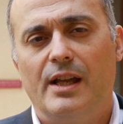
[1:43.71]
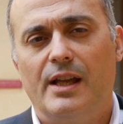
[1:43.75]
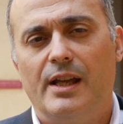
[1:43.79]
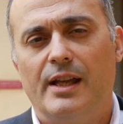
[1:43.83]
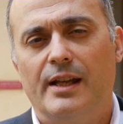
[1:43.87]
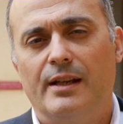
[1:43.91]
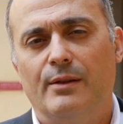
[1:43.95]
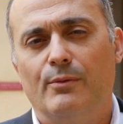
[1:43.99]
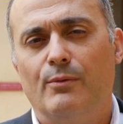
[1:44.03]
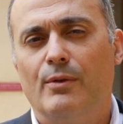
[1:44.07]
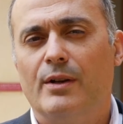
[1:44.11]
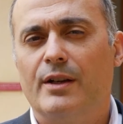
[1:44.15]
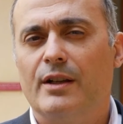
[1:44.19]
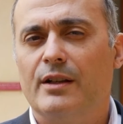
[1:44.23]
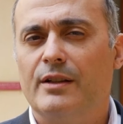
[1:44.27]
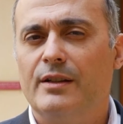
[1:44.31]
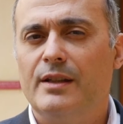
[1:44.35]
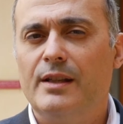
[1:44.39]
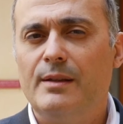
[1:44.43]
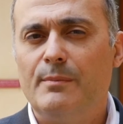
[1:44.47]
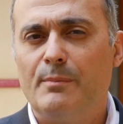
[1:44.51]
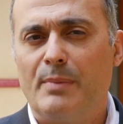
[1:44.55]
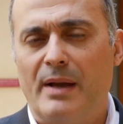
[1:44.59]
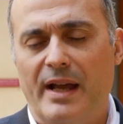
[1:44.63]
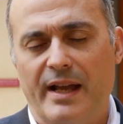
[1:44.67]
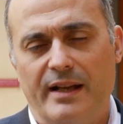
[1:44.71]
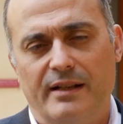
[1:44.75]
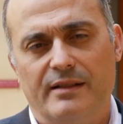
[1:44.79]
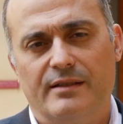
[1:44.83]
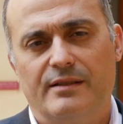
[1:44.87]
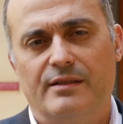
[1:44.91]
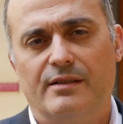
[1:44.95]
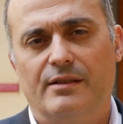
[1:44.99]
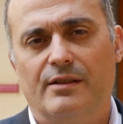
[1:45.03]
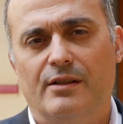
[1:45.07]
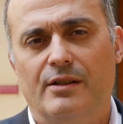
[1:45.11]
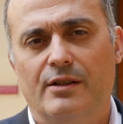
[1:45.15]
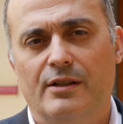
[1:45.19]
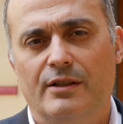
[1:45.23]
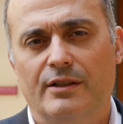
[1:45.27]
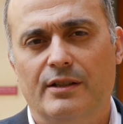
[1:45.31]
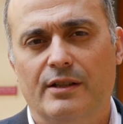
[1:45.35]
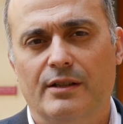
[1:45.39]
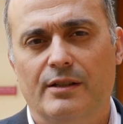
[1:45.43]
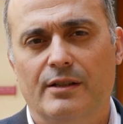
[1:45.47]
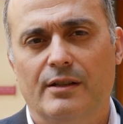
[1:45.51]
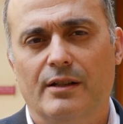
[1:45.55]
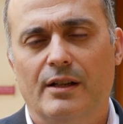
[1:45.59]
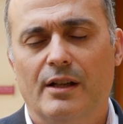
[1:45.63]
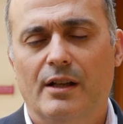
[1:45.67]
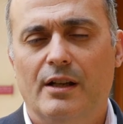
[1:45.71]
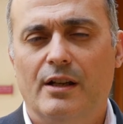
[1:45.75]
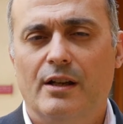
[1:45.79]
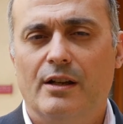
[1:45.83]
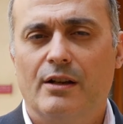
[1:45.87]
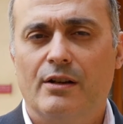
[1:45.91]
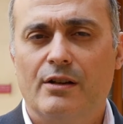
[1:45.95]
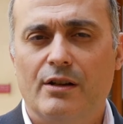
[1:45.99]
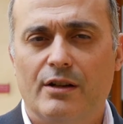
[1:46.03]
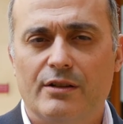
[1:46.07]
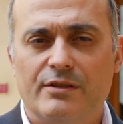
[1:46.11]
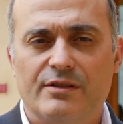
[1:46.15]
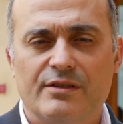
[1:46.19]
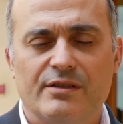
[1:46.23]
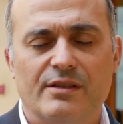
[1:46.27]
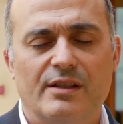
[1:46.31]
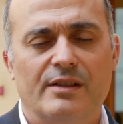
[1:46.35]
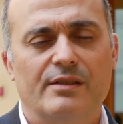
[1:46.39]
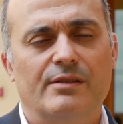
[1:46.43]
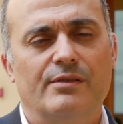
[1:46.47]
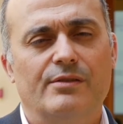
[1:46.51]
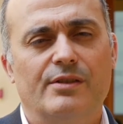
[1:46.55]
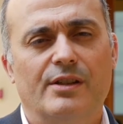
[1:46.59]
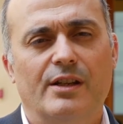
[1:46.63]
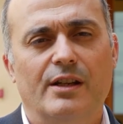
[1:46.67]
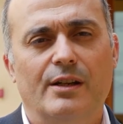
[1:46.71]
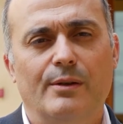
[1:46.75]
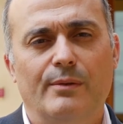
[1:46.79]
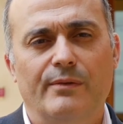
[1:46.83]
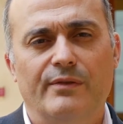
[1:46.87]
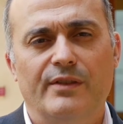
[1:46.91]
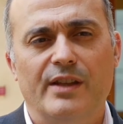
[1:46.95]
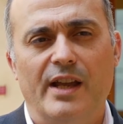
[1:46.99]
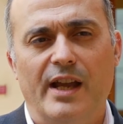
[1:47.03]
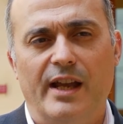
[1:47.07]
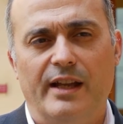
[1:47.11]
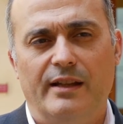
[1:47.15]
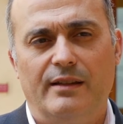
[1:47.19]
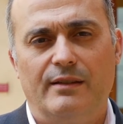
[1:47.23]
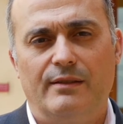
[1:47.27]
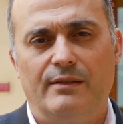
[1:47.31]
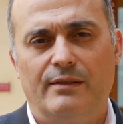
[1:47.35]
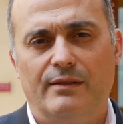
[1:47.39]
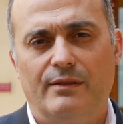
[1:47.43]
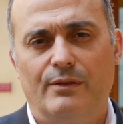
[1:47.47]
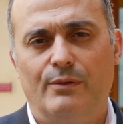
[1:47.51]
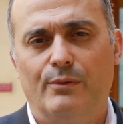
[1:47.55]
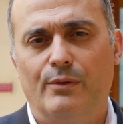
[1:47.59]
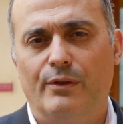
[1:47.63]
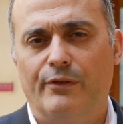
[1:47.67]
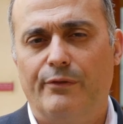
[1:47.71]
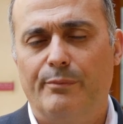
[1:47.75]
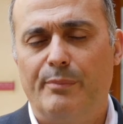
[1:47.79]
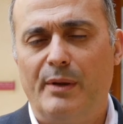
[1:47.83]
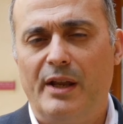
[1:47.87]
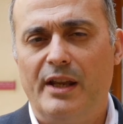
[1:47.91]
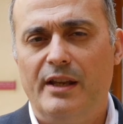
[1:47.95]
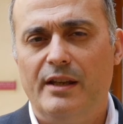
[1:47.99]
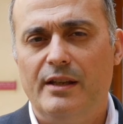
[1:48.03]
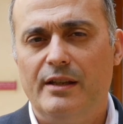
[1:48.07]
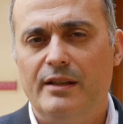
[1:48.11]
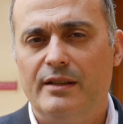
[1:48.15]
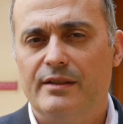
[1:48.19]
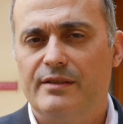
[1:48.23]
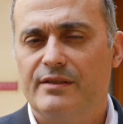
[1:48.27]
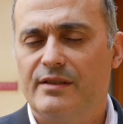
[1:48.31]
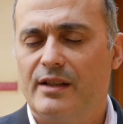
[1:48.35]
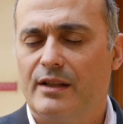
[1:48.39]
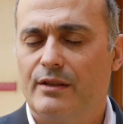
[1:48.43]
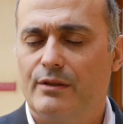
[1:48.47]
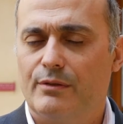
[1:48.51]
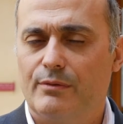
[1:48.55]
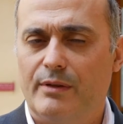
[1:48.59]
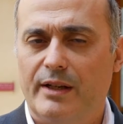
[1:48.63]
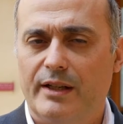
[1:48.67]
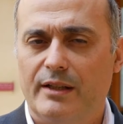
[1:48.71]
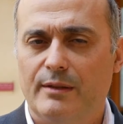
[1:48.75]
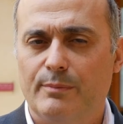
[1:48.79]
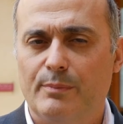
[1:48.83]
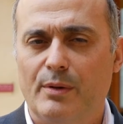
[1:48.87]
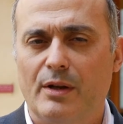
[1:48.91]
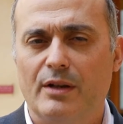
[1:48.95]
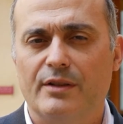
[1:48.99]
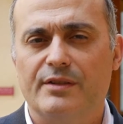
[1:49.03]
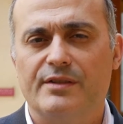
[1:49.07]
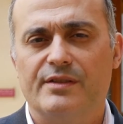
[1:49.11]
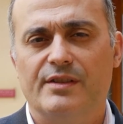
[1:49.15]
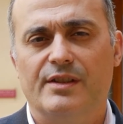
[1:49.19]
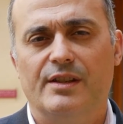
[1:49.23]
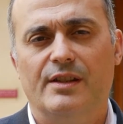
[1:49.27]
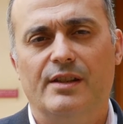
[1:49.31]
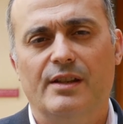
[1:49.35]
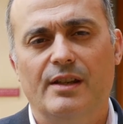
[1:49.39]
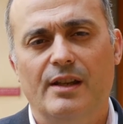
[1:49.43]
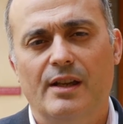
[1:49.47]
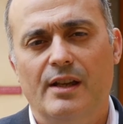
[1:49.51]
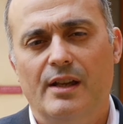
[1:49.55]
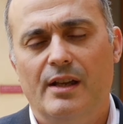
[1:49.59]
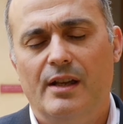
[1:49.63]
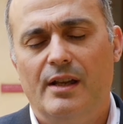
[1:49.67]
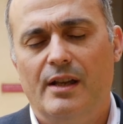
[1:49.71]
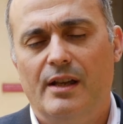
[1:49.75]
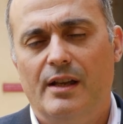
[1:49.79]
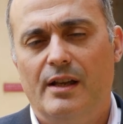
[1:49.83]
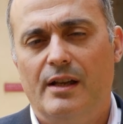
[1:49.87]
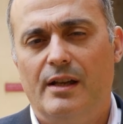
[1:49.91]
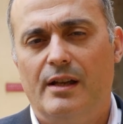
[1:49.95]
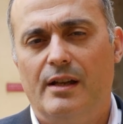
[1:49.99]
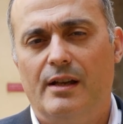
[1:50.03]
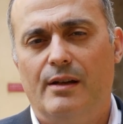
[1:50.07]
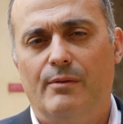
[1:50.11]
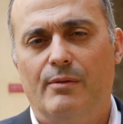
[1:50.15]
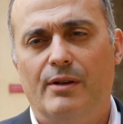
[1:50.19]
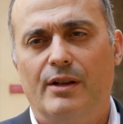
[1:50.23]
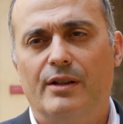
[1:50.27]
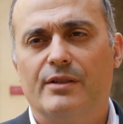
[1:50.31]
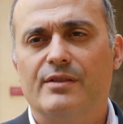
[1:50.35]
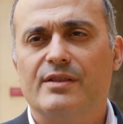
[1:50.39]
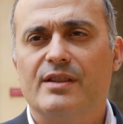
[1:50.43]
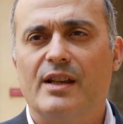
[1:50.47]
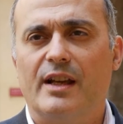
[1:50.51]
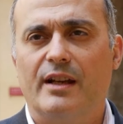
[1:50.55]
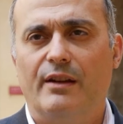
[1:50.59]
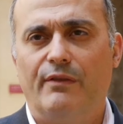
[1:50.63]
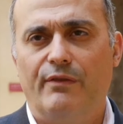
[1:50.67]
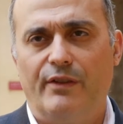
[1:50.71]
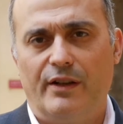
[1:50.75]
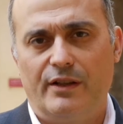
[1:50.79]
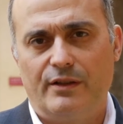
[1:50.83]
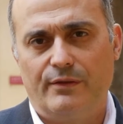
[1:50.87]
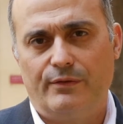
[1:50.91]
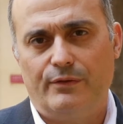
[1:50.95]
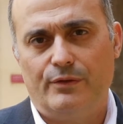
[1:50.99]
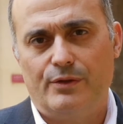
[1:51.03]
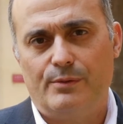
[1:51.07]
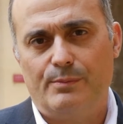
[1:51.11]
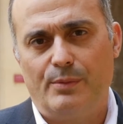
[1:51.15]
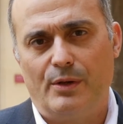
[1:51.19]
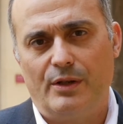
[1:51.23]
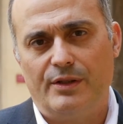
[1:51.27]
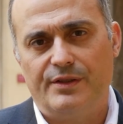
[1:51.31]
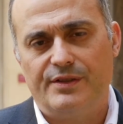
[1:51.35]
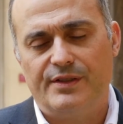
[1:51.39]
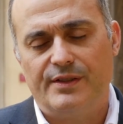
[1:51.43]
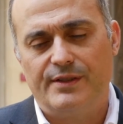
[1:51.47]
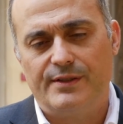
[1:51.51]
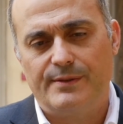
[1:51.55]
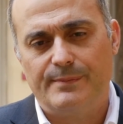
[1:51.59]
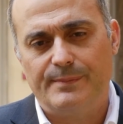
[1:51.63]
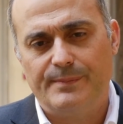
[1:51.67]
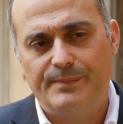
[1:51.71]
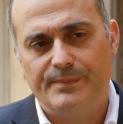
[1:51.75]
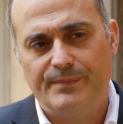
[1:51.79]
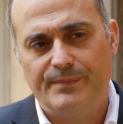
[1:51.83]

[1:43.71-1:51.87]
And what are the impacts? Are the costs associated with that worth paying? Is that the right policy? What are the side effects of those policies?